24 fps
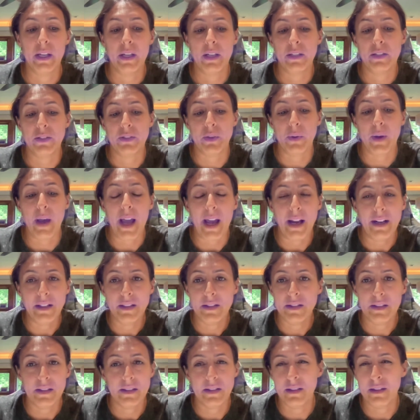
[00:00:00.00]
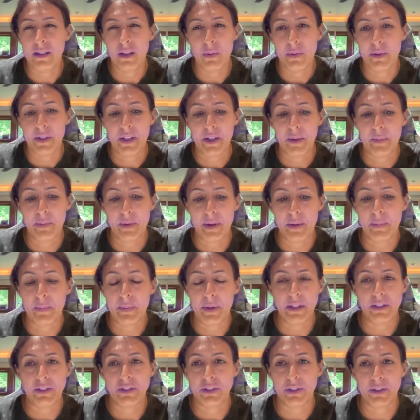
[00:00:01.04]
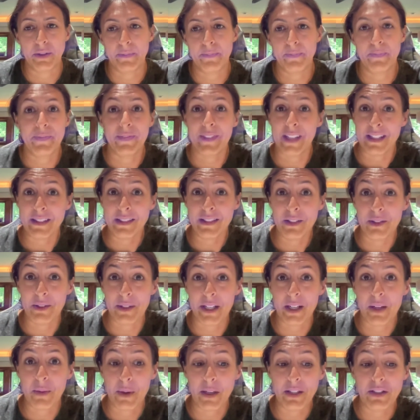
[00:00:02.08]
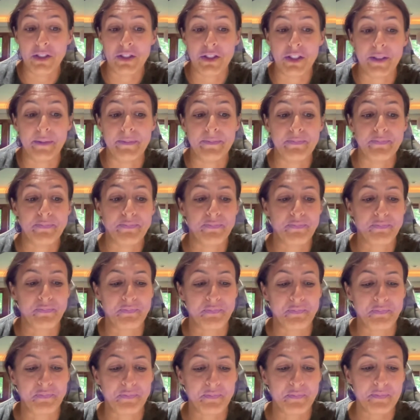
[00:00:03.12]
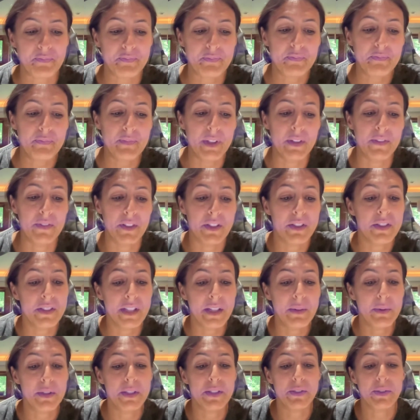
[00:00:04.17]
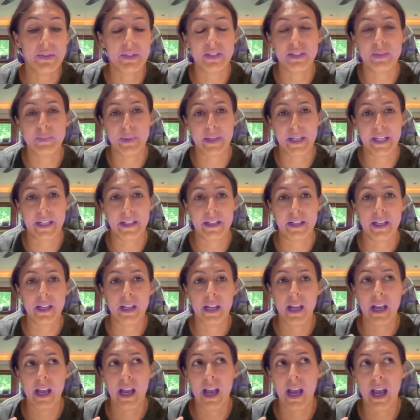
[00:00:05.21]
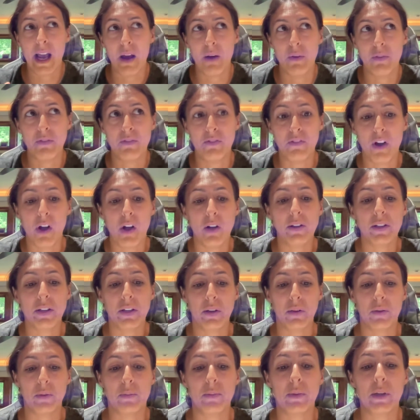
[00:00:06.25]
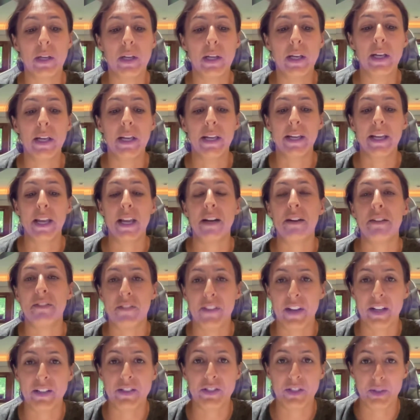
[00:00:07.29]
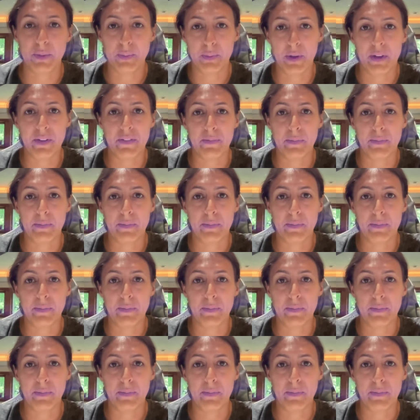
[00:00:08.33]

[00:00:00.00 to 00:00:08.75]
So, how does this lower your blood pressure? That's a great question. First, I want to explain how volume can affect your blood